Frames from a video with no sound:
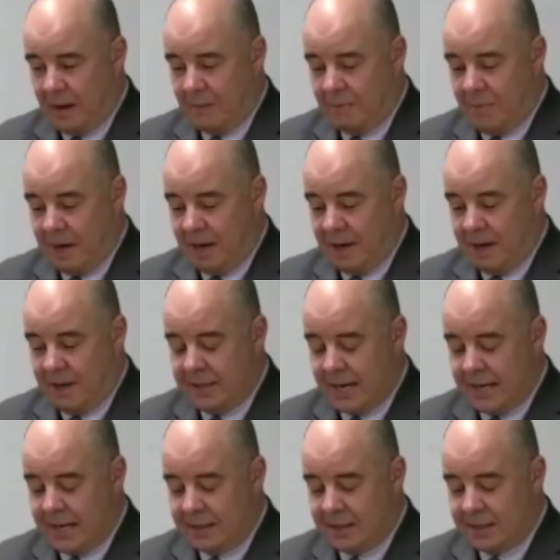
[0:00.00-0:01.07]
my
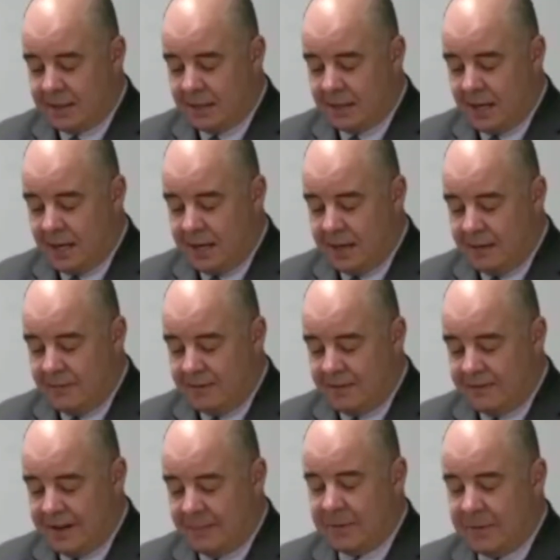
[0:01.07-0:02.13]
dad's side of the
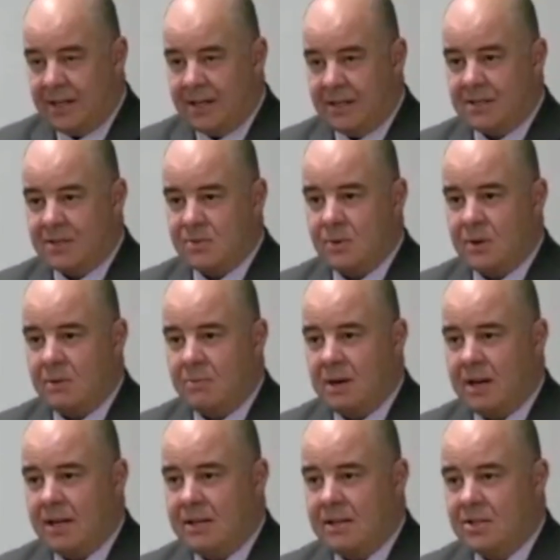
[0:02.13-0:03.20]
family is where
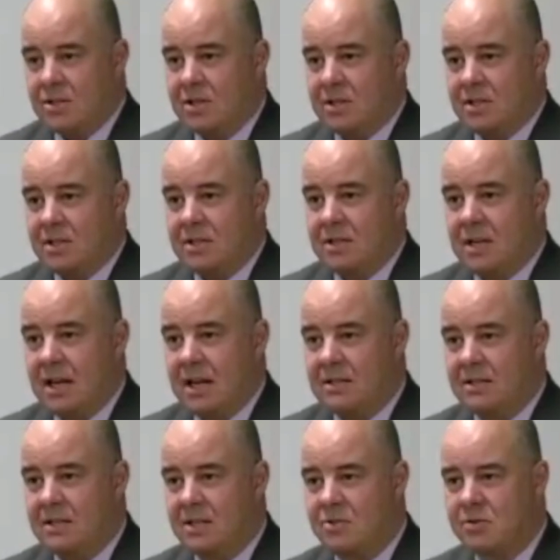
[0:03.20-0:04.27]
my Indigenous
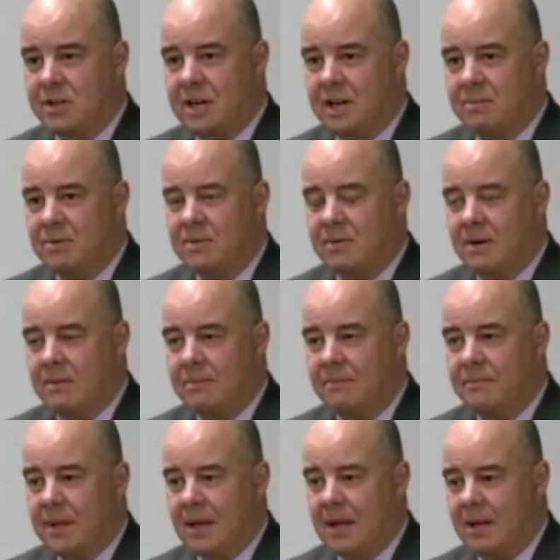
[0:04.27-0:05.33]
ancestry comes
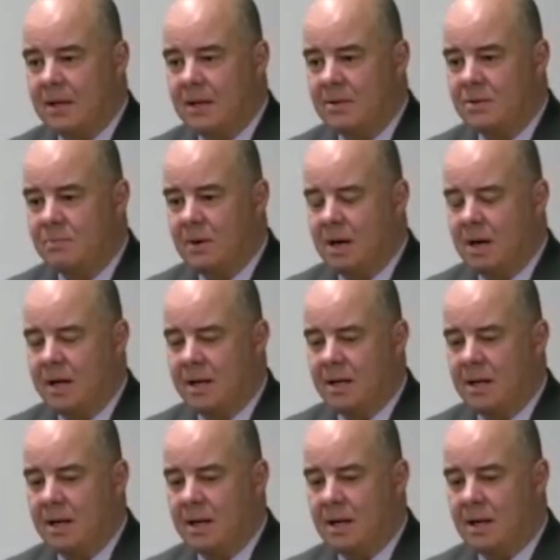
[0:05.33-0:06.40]
from, and
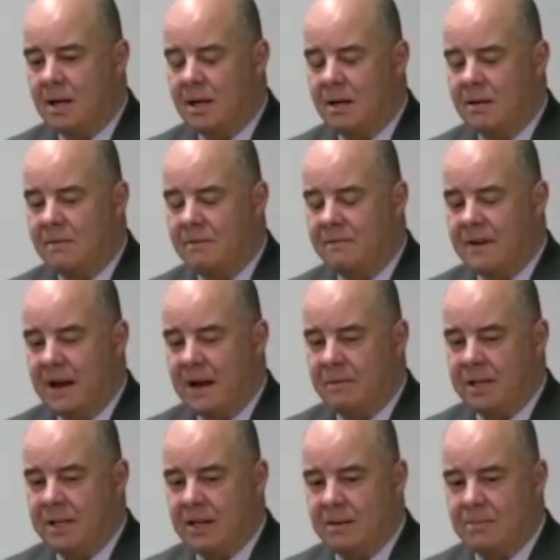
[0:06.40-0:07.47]
my
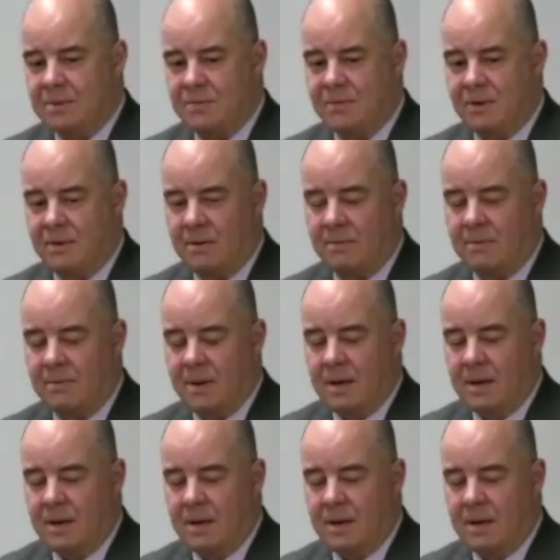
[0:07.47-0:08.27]
family comes from